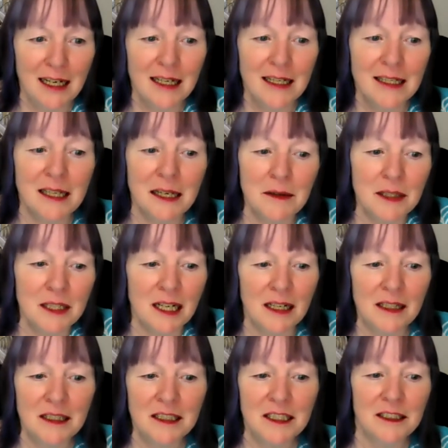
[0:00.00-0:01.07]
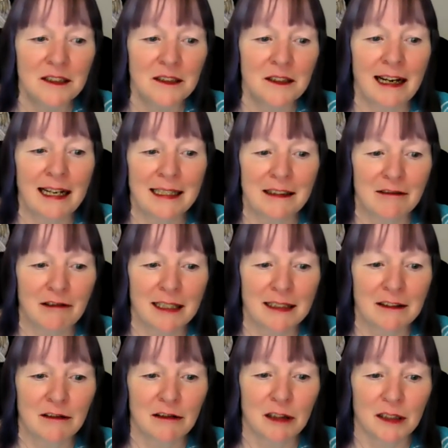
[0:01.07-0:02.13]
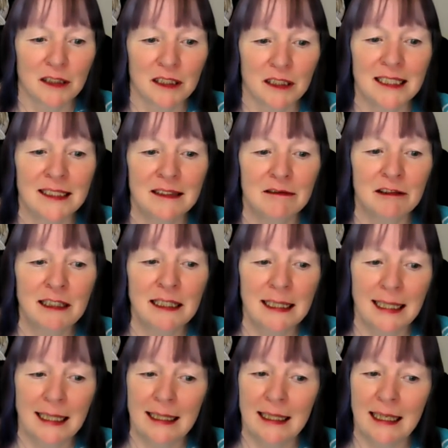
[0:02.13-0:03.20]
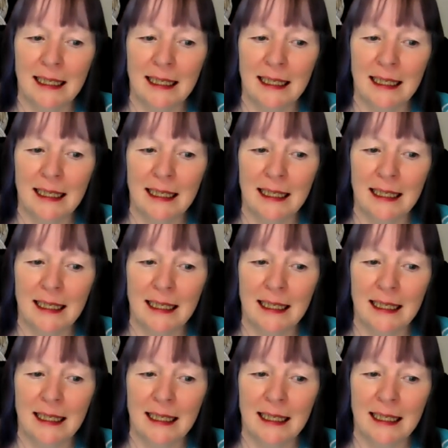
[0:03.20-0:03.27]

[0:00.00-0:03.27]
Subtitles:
So the Cardinal Grand Cross is really